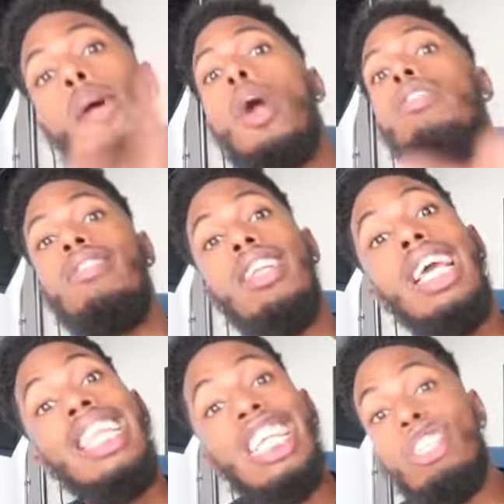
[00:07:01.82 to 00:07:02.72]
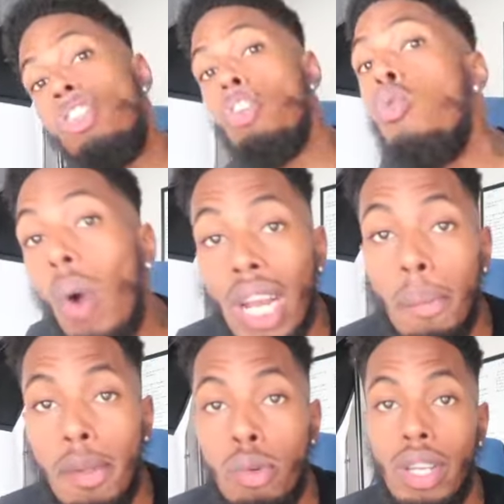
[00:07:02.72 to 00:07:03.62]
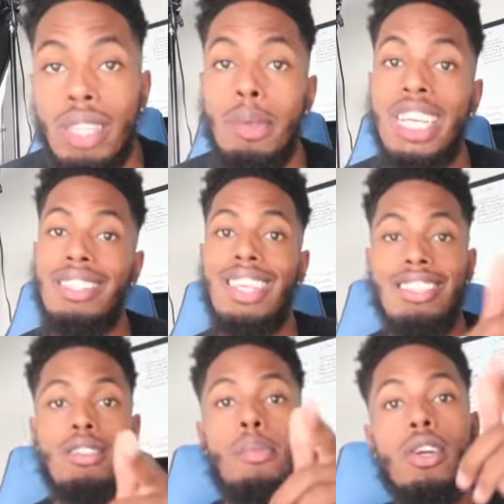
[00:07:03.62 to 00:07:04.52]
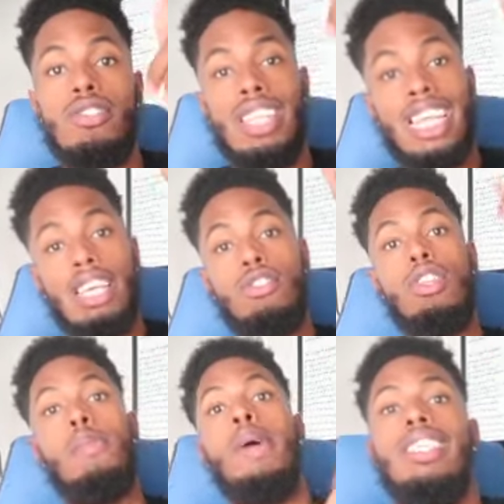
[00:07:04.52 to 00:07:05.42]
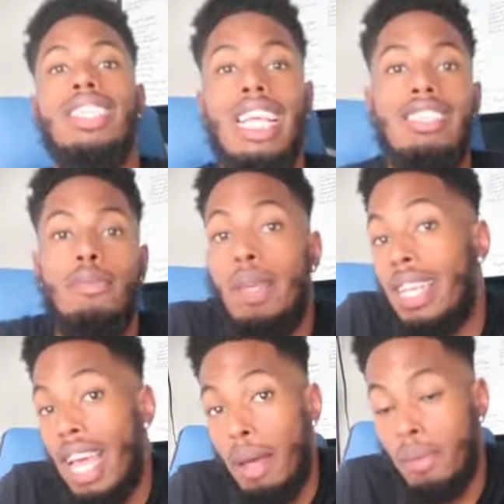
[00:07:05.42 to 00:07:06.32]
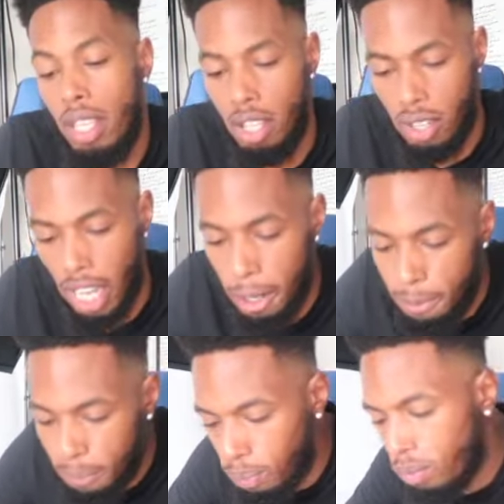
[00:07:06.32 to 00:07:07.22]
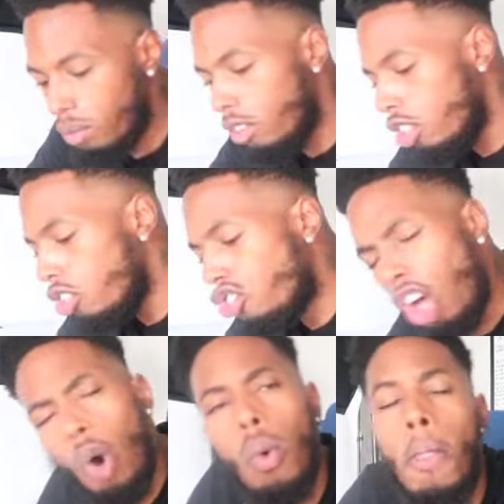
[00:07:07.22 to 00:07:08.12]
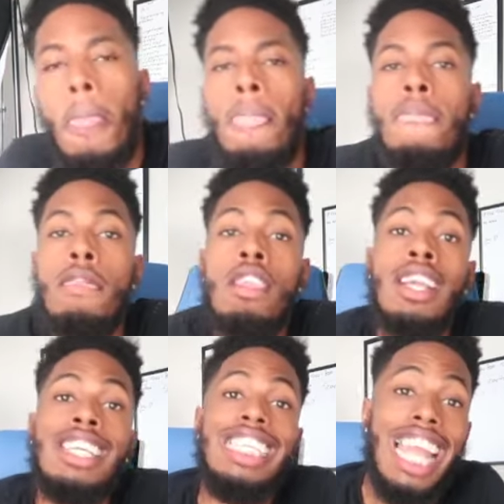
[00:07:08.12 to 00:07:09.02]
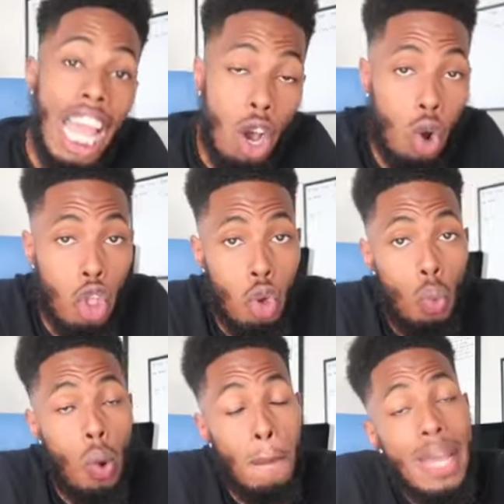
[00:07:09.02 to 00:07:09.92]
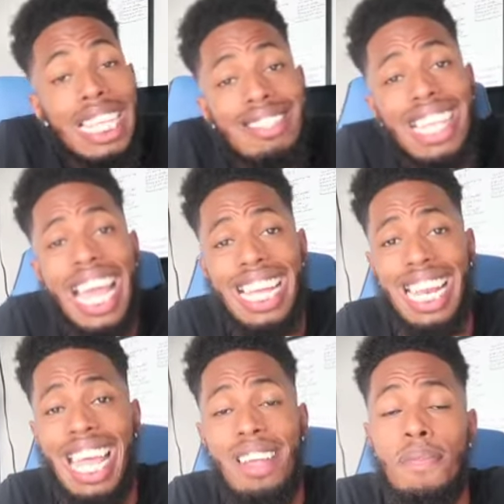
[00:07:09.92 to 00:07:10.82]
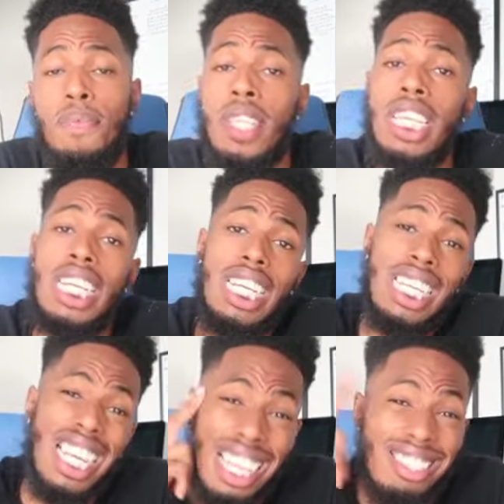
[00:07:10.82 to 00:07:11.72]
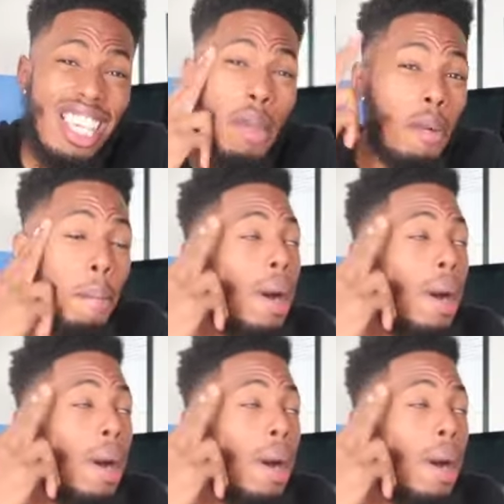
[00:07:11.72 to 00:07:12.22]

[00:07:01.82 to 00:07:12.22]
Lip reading: the person that you want to be with, because that's the person that gives you the best chance of being happy. Okay? So, now, with me saying that, let's keep in